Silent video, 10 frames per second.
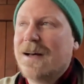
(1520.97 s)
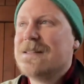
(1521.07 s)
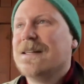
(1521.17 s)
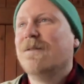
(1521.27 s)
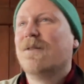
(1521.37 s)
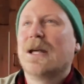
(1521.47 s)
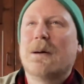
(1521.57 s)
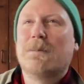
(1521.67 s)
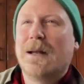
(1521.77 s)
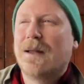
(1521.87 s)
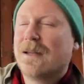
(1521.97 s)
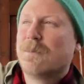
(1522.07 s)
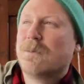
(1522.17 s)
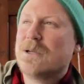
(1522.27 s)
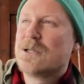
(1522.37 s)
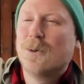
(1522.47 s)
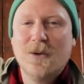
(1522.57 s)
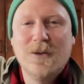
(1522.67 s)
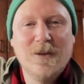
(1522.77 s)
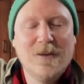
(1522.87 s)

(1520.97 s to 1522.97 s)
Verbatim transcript: Didn't even think about planning permission, all of these